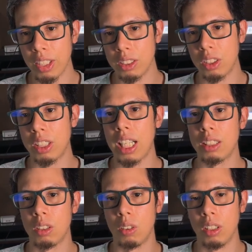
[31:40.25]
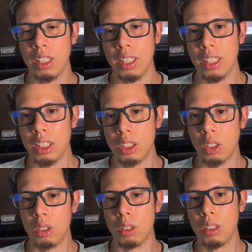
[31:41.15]
So that's all.
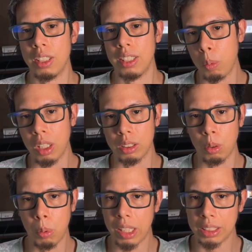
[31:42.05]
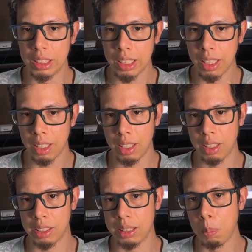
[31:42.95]
So and so we can see an
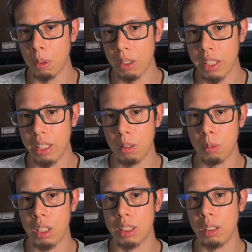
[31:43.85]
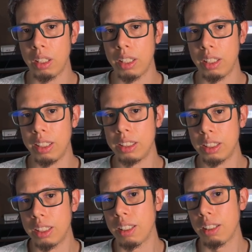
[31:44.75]
example here that this is
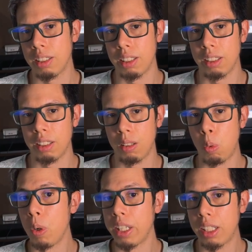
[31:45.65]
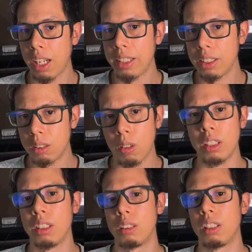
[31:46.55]
a query client, right?
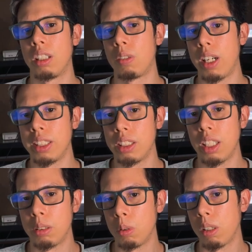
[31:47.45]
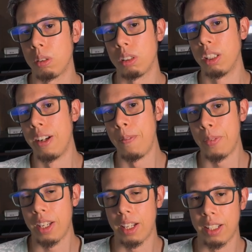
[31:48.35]
Right, that you can
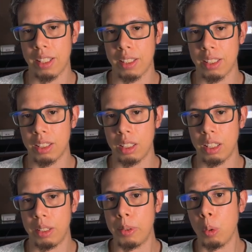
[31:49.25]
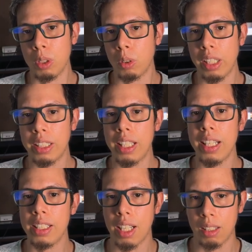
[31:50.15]
if you want to get
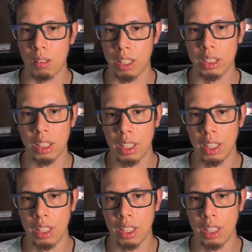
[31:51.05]
data, right?